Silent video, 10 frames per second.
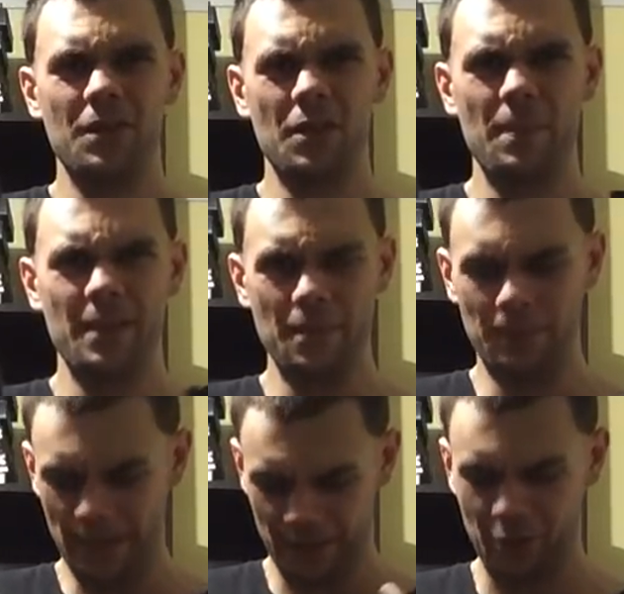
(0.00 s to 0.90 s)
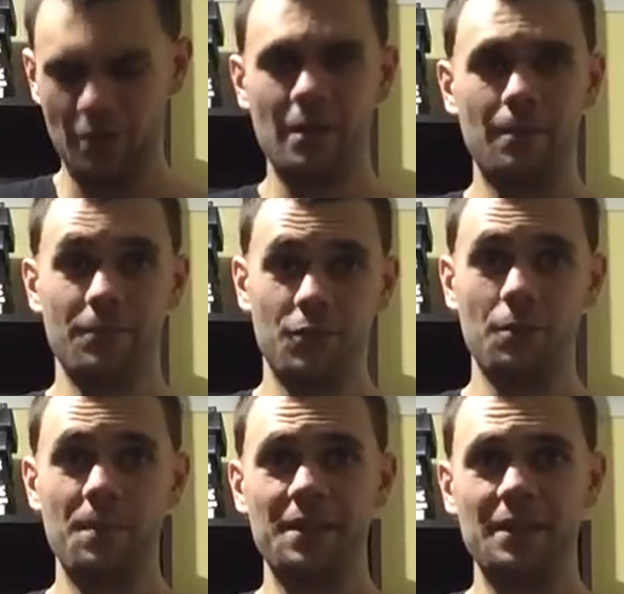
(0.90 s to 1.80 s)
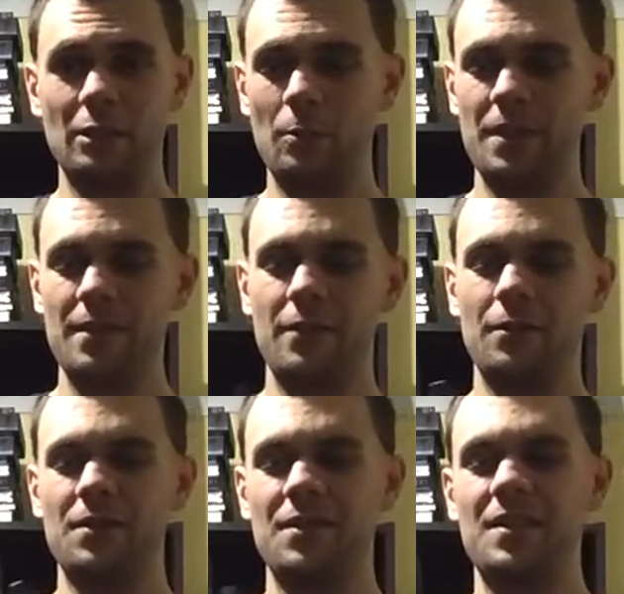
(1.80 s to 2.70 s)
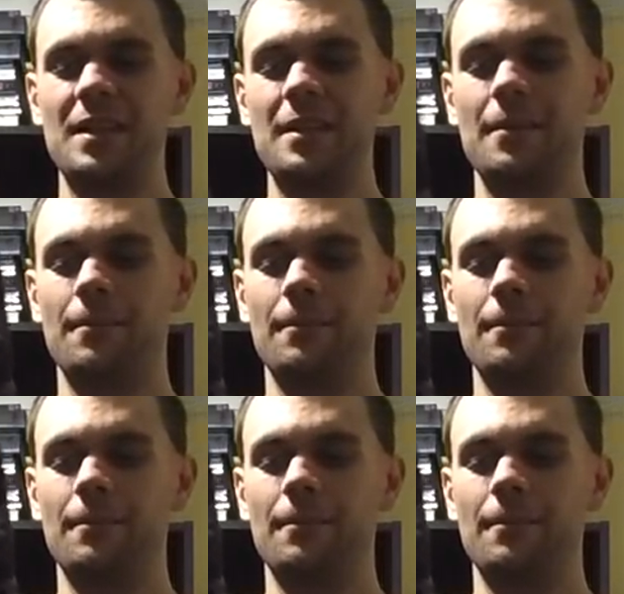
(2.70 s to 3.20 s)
Sorry about the black shirt, I'm sure it makes it a little bit difficult to see.